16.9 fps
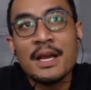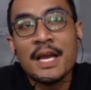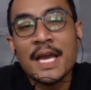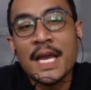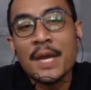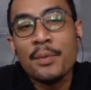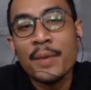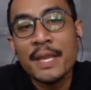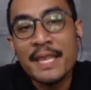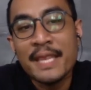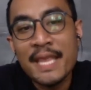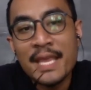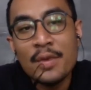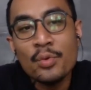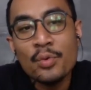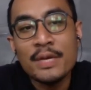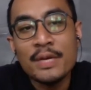when they
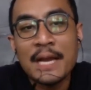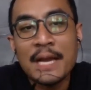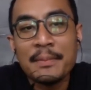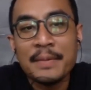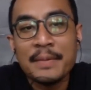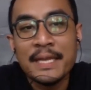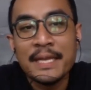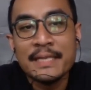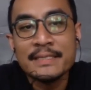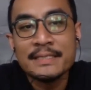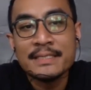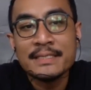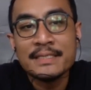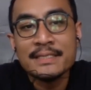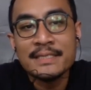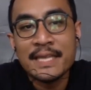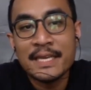know the updates,
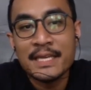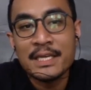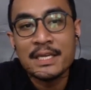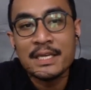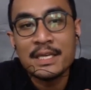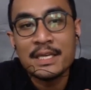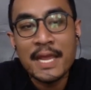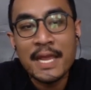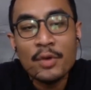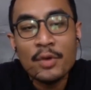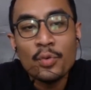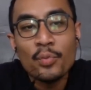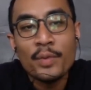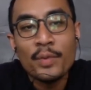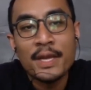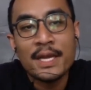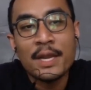say they know
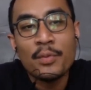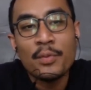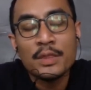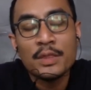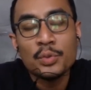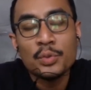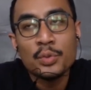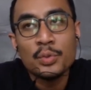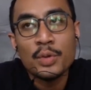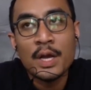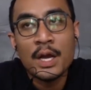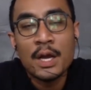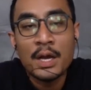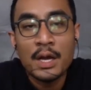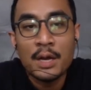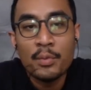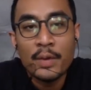what they want to do.
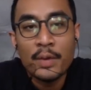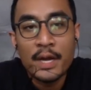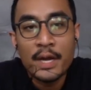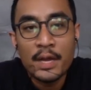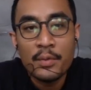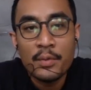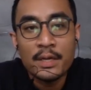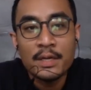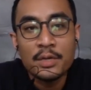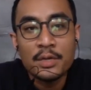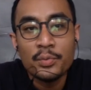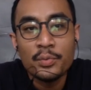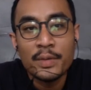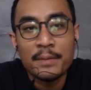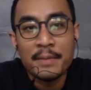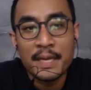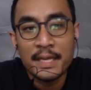What I want to do
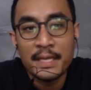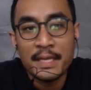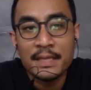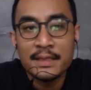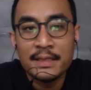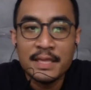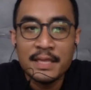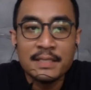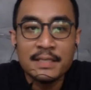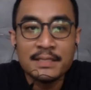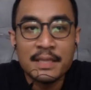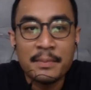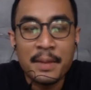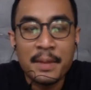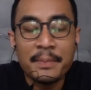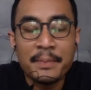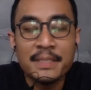with my things and
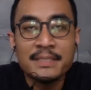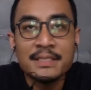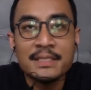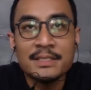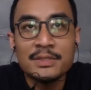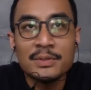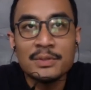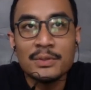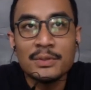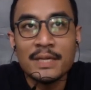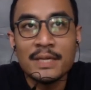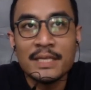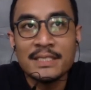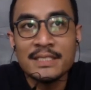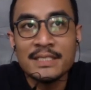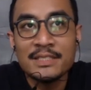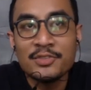my business. So
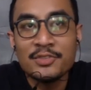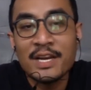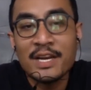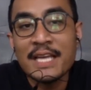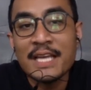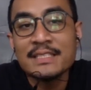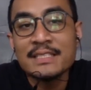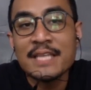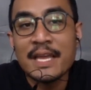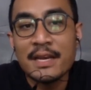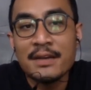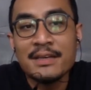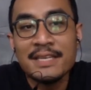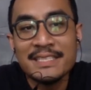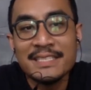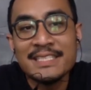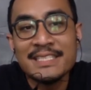they just realize that
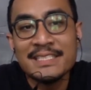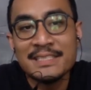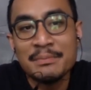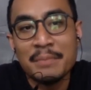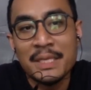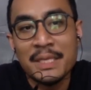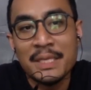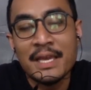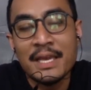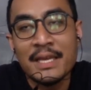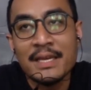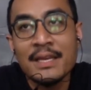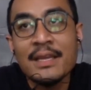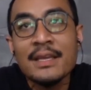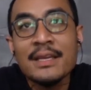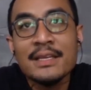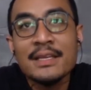this is me and
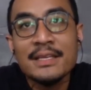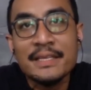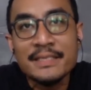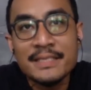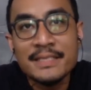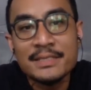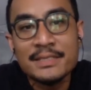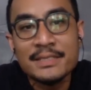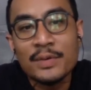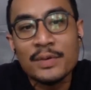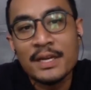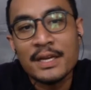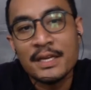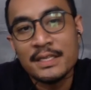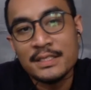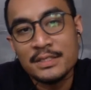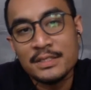this is what
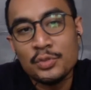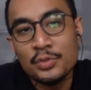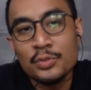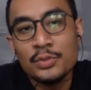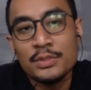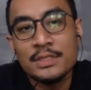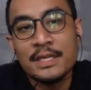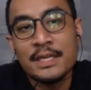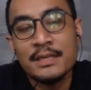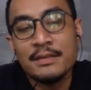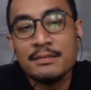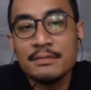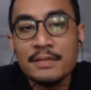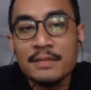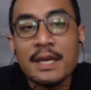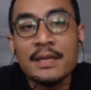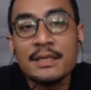I choose, and
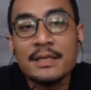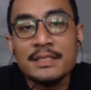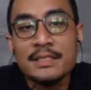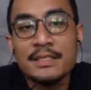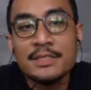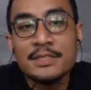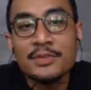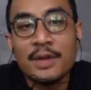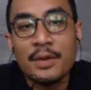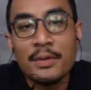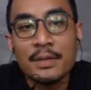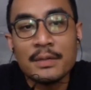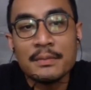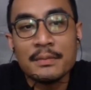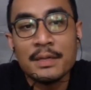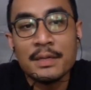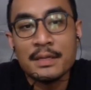yeah, this is what I
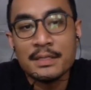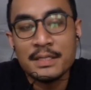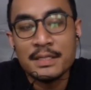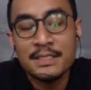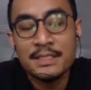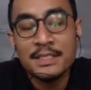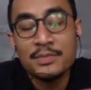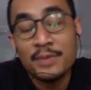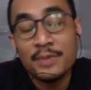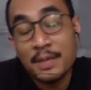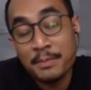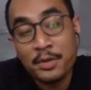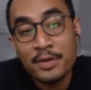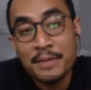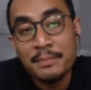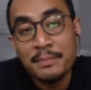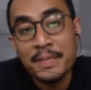want. This is what I'm
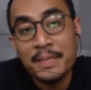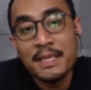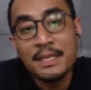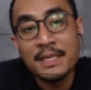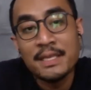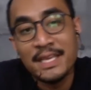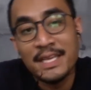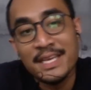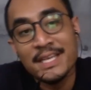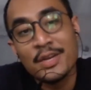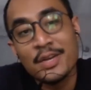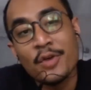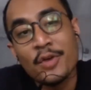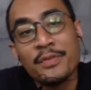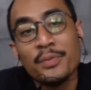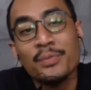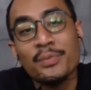gonna be in the
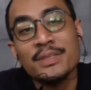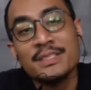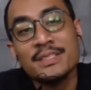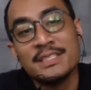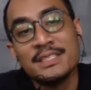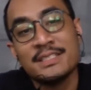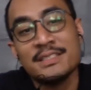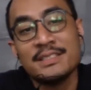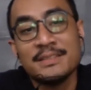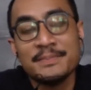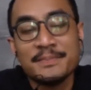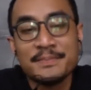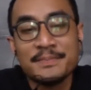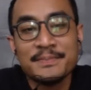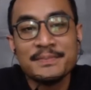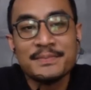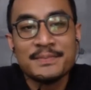coffee world,
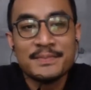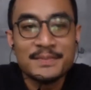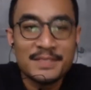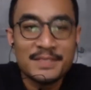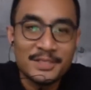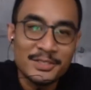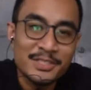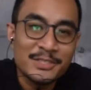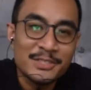So I just